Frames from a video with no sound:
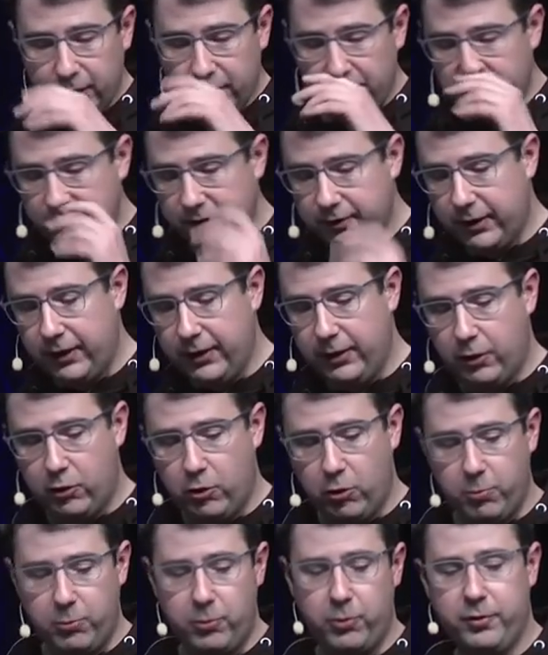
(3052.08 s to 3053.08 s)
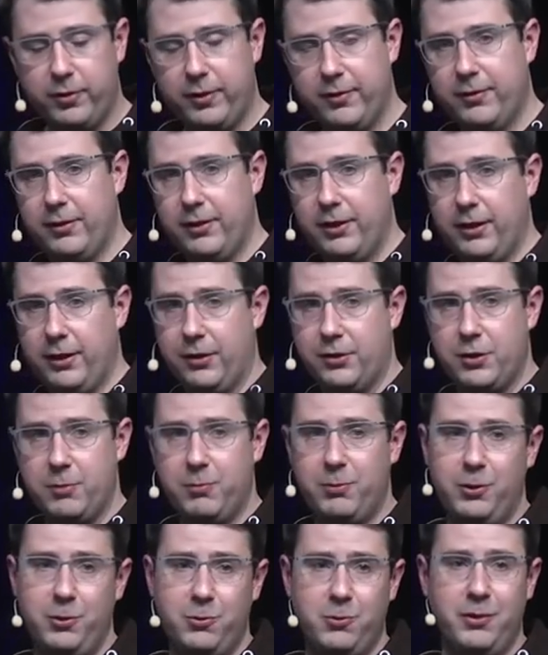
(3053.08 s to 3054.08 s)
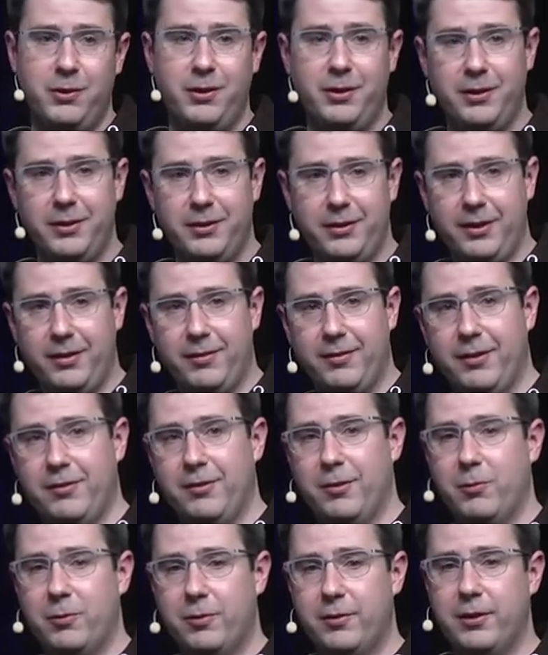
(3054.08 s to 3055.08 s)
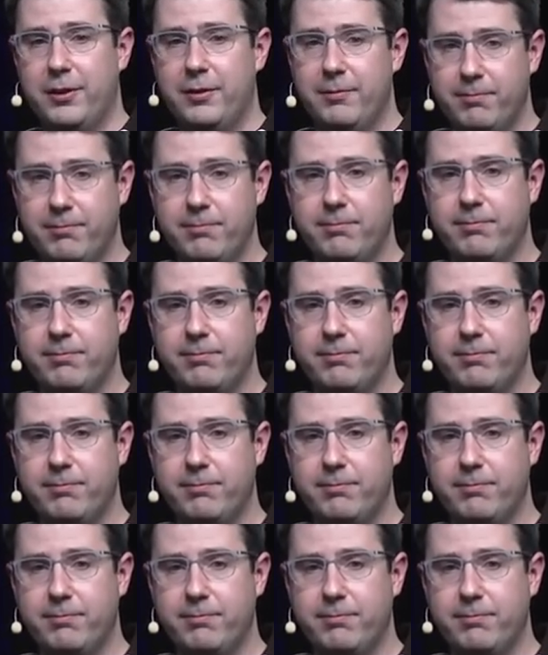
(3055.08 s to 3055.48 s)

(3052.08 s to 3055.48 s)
like a, a processor like a GPU in that sense, I would say.